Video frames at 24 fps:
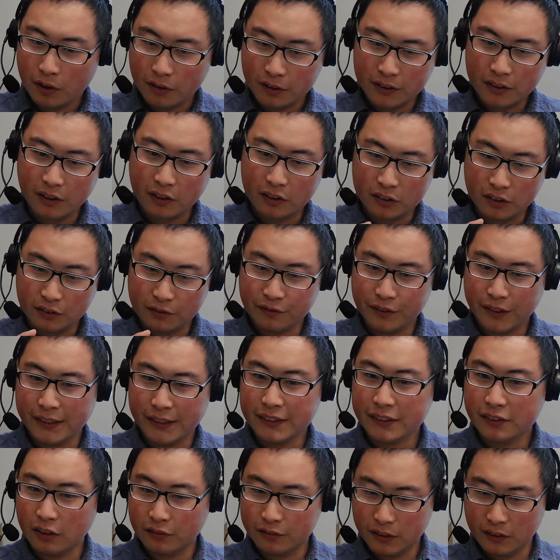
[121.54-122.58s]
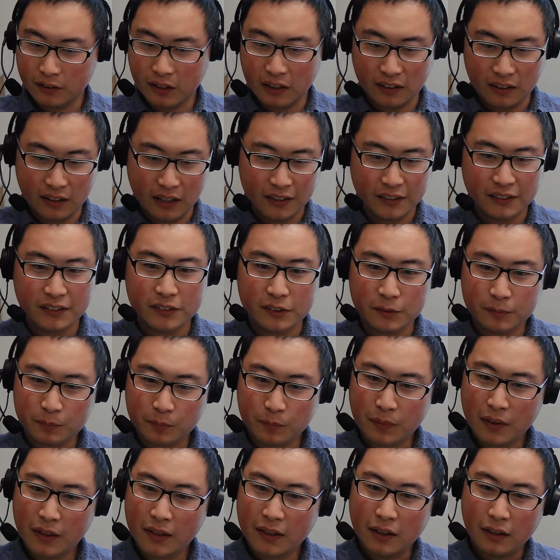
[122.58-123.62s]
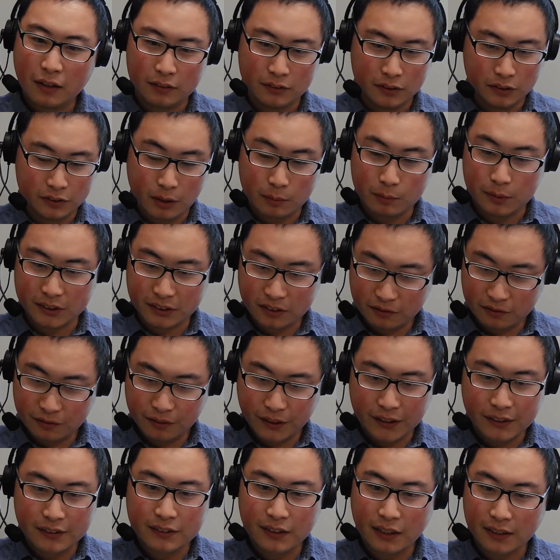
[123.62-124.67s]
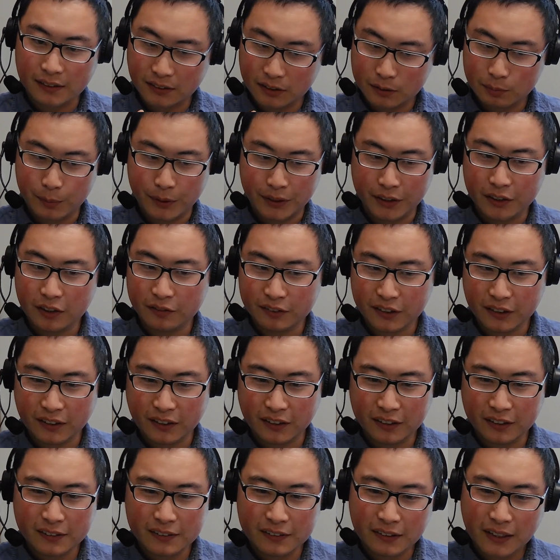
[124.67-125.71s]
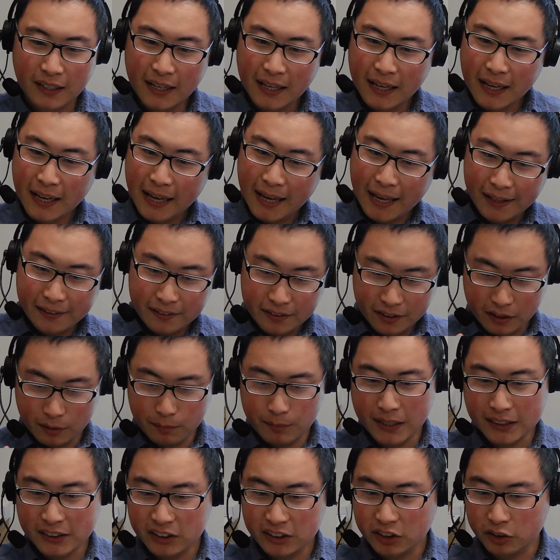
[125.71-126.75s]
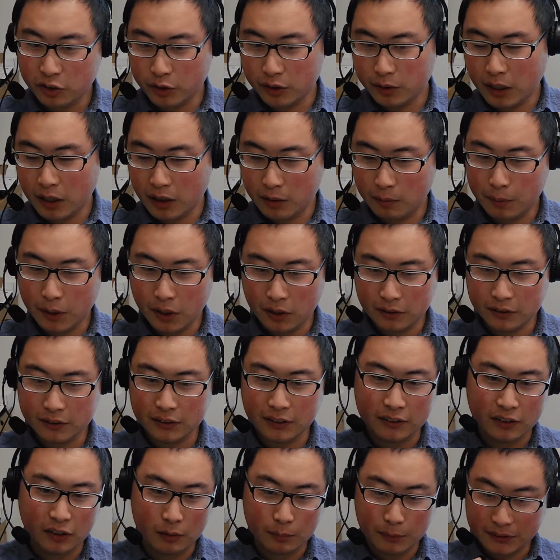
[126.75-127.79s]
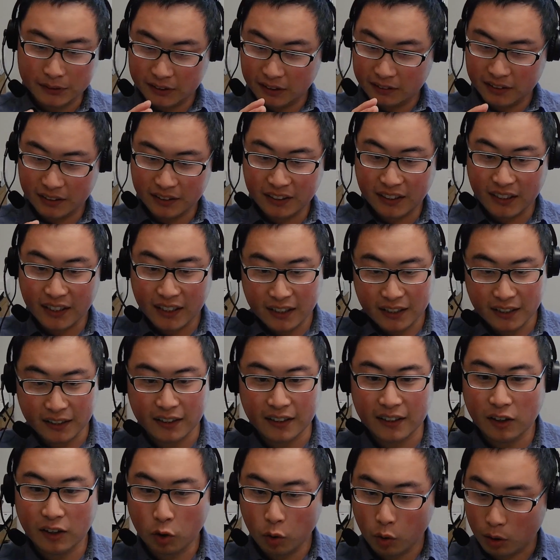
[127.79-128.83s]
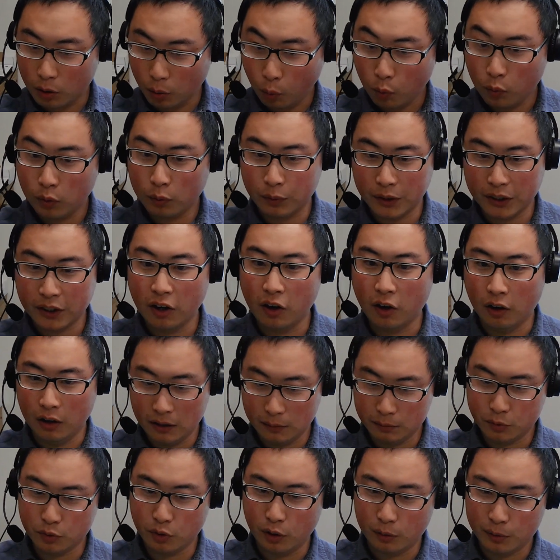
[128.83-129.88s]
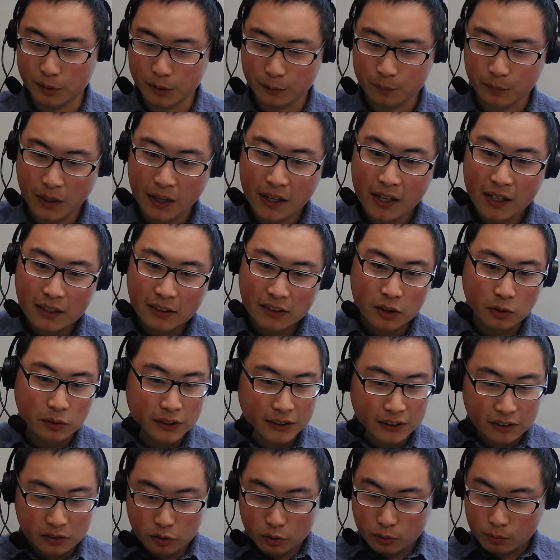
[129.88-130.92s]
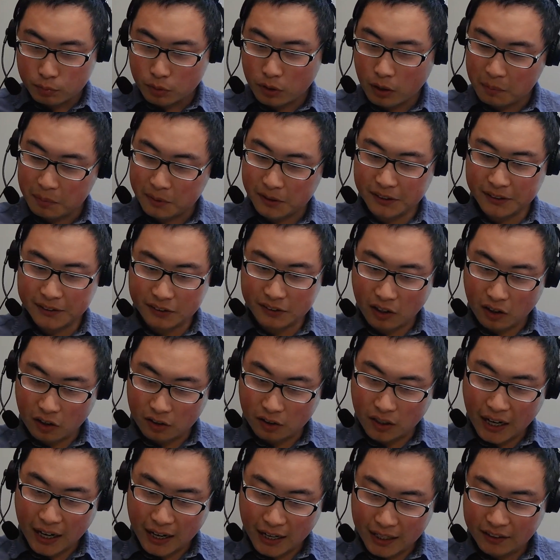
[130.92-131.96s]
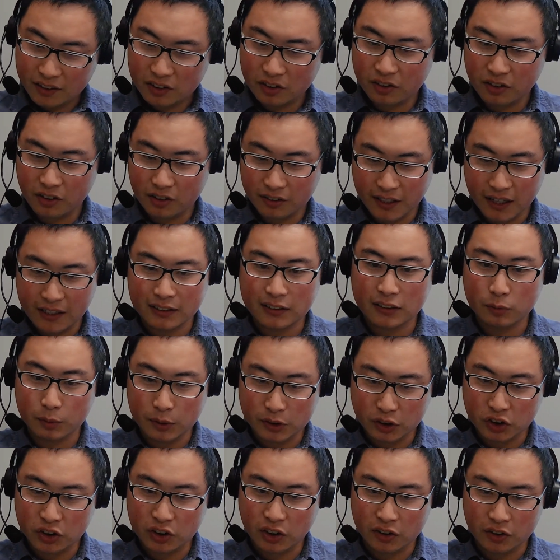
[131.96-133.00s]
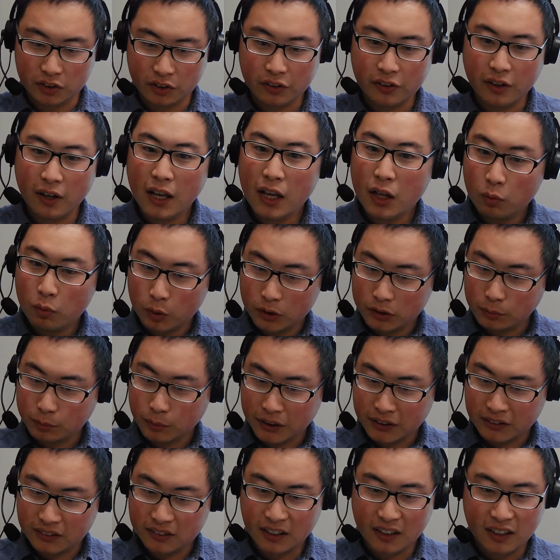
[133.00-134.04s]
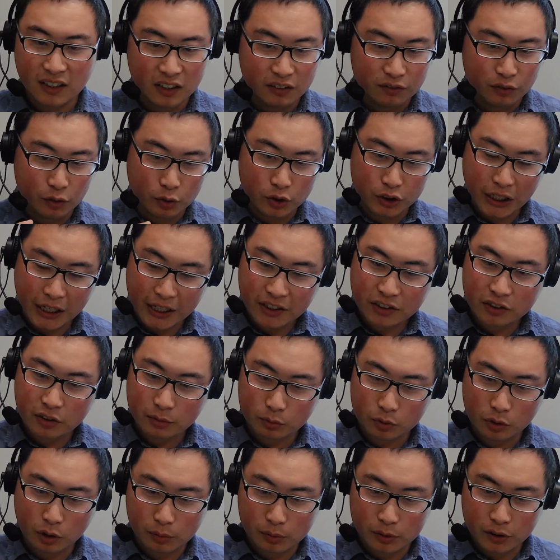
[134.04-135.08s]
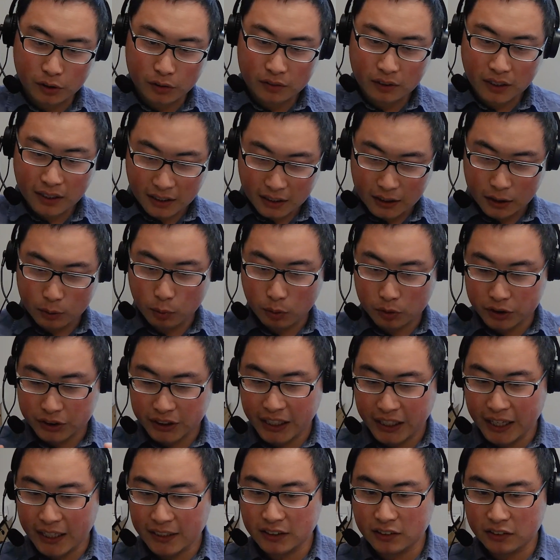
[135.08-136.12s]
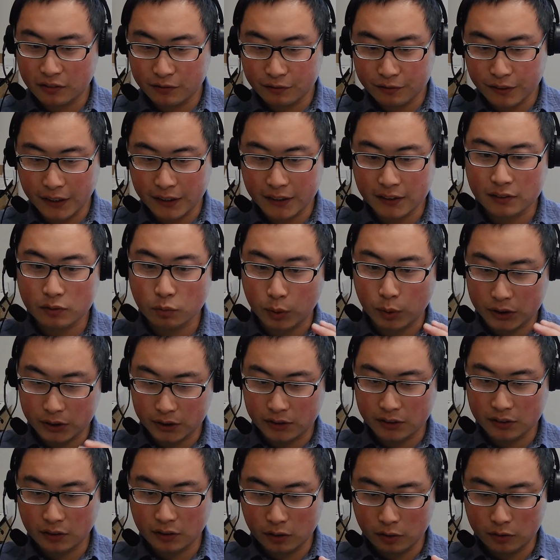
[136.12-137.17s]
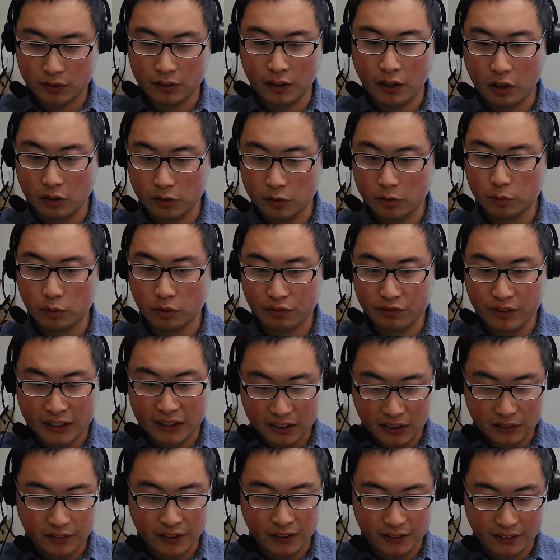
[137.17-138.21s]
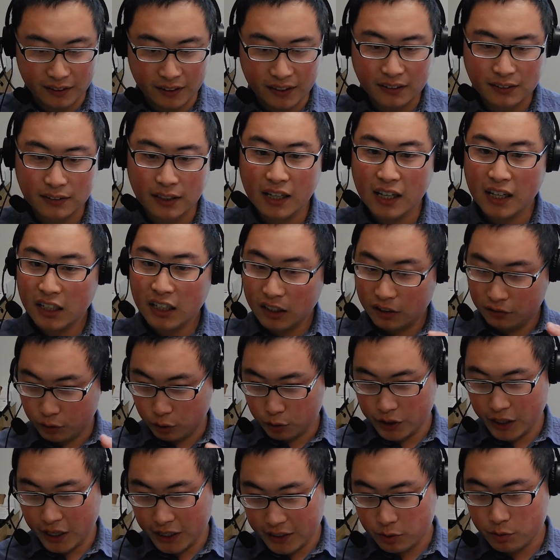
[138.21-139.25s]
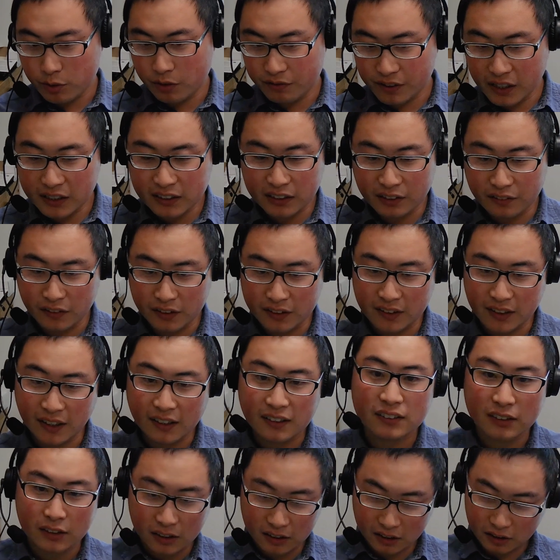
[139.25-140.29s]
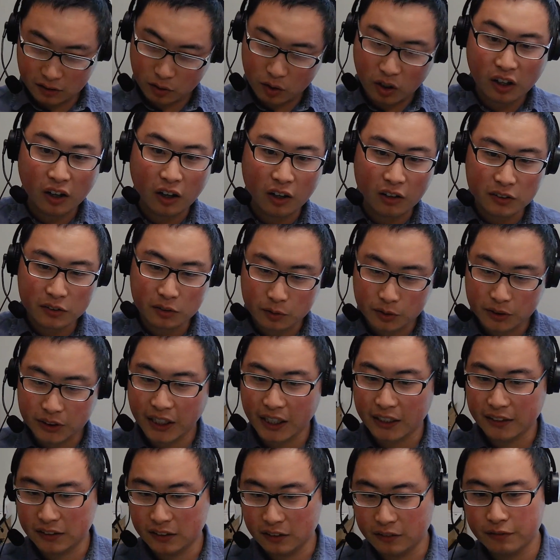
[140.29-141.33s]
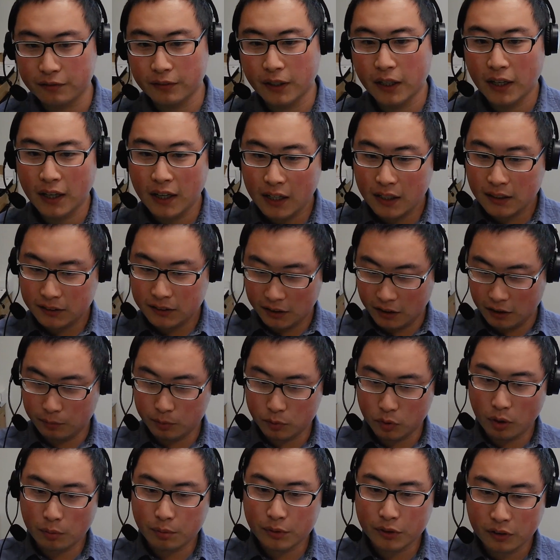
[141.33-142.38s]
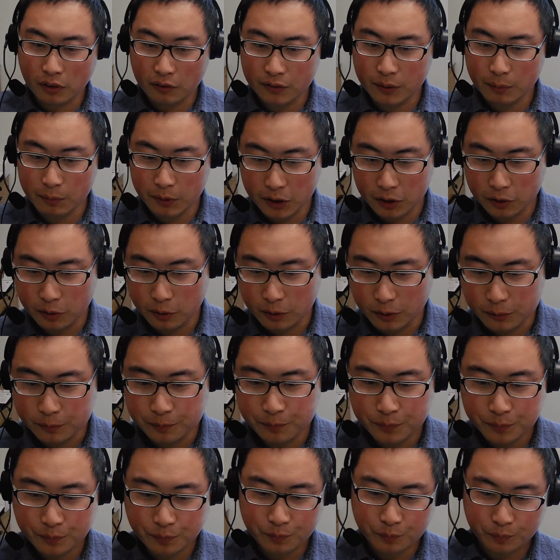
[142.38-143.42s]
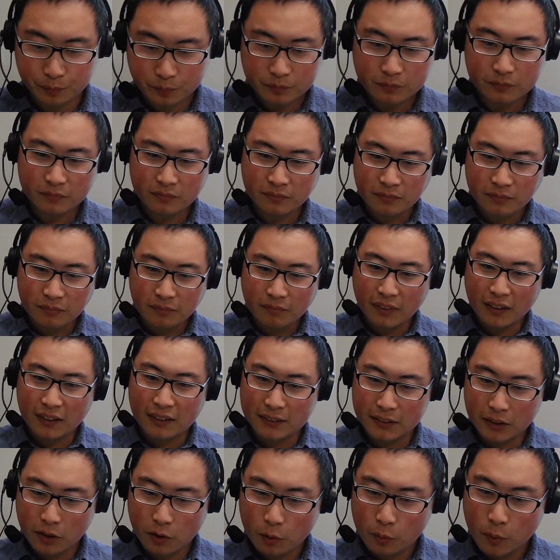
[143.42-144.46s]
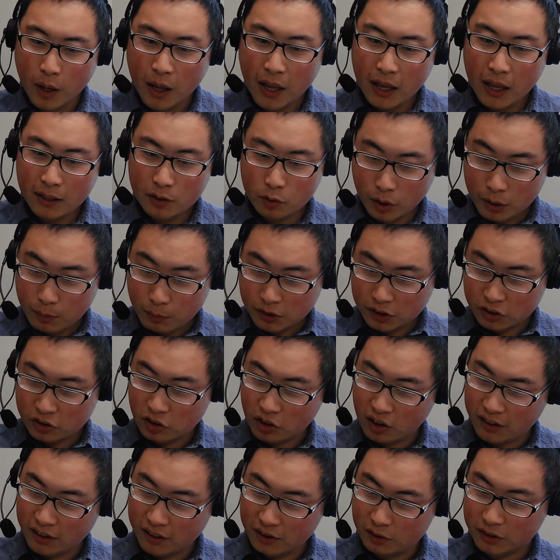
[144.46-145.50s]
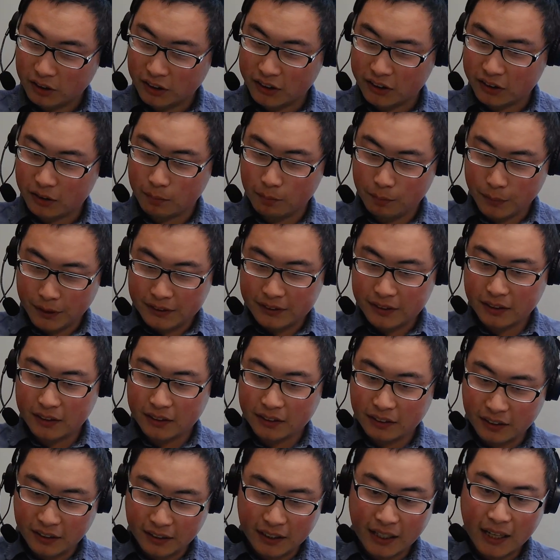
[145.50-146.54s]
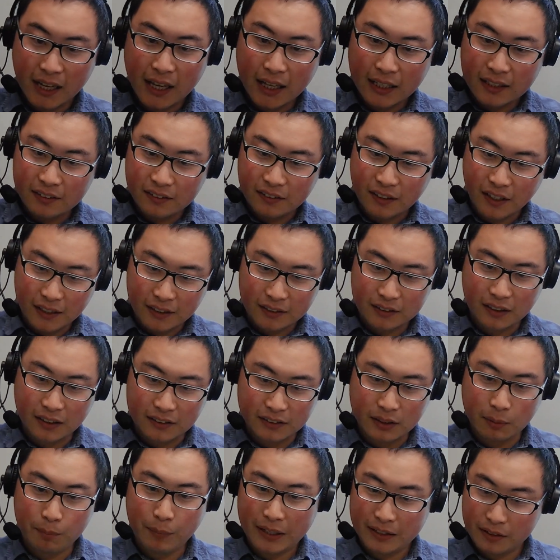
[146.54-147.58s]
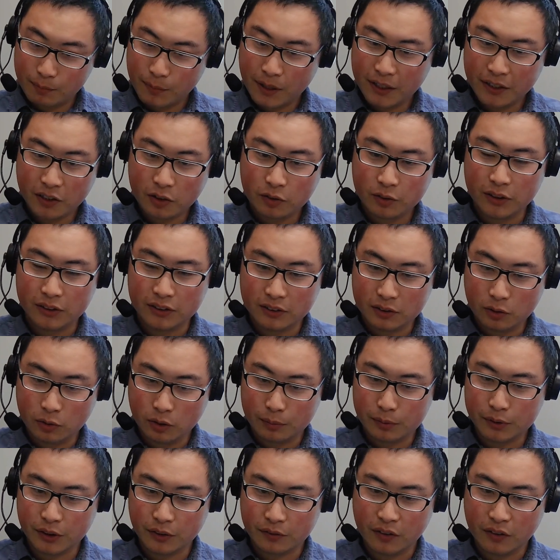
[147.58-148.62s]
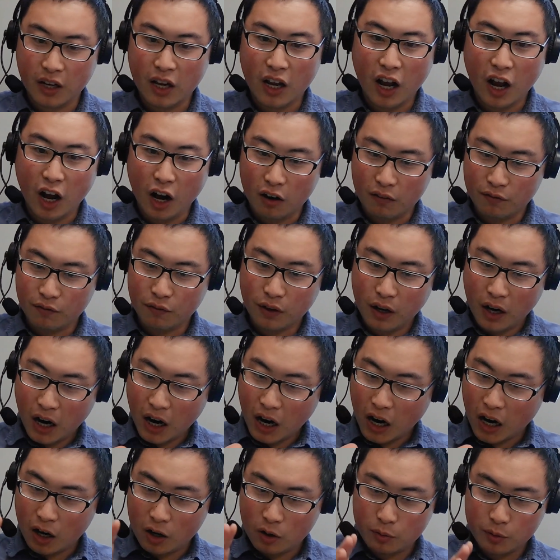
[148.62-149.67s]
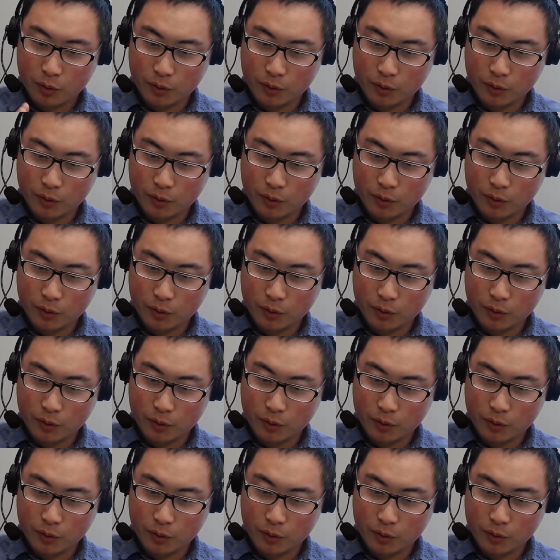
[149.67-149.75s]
light that uh, determines the phase and speed of the light, and the imaginary part determines the decay or what we call absorption. So these two properties are interconnected with each other, which means if you change absorption, it will change the phase, which is also refractive index. If you change refractive index, it will also change the, the absorption of the material. So Kramers-Kronig relation basically link is a mathematical description of how you can calculate